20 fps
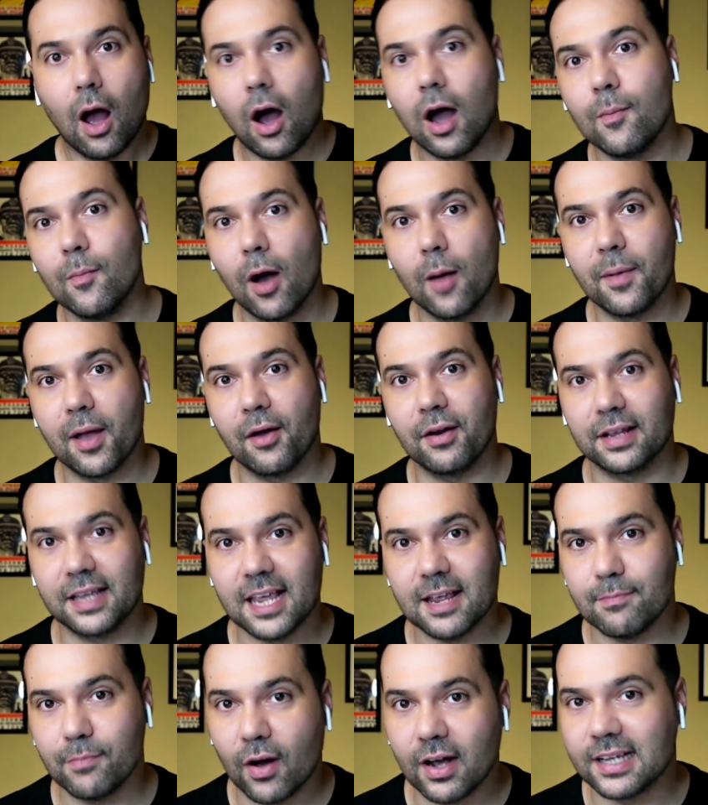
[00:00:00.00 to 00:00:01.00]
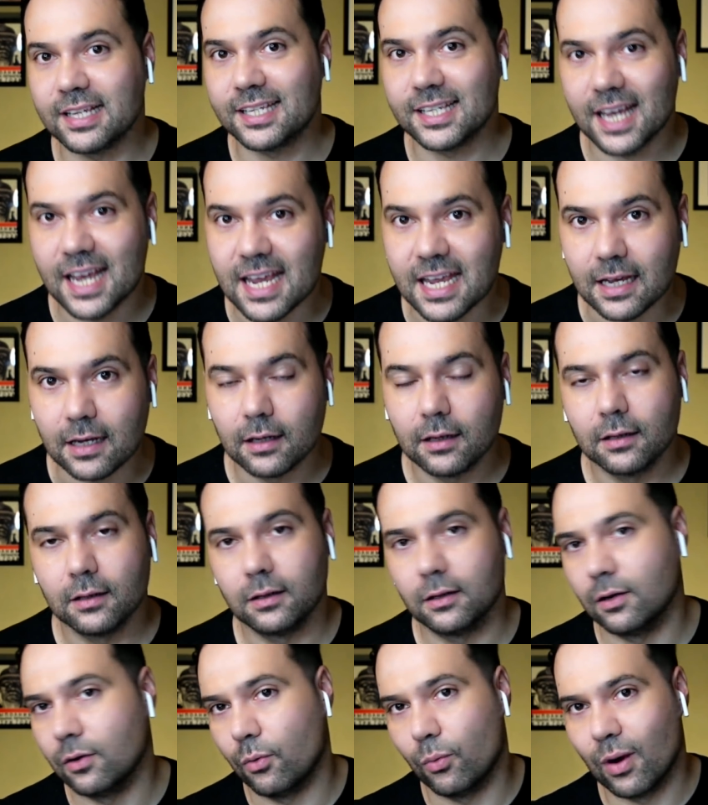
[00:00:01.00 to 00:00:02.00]
I might be able to keep my seat
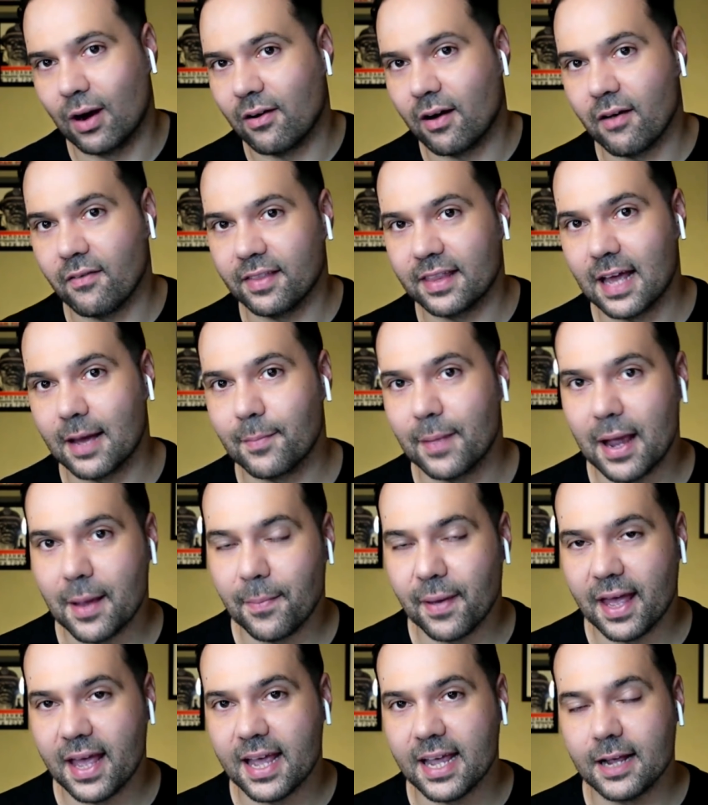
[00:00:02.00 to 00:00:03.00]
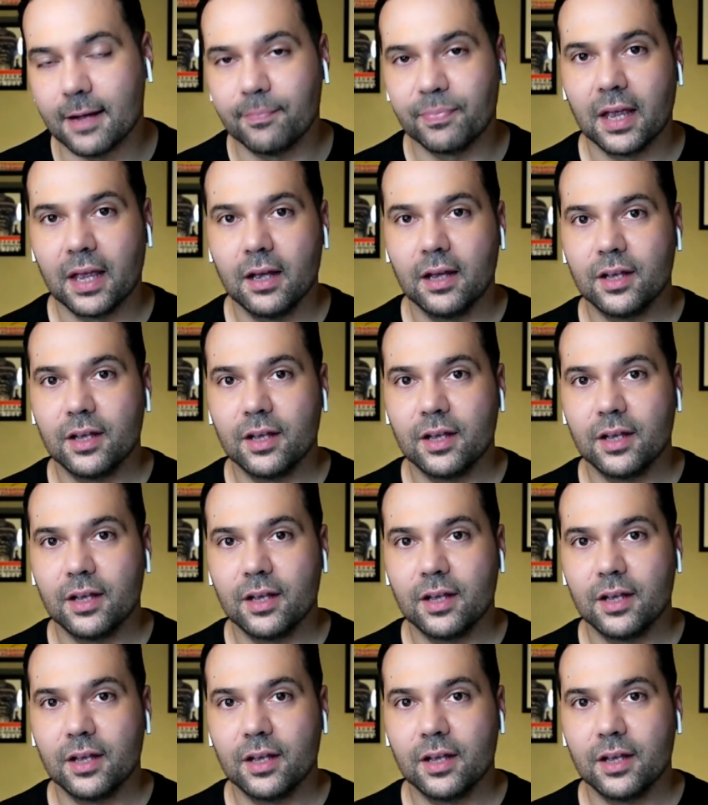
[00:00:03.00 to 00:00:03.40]
wherever that may be.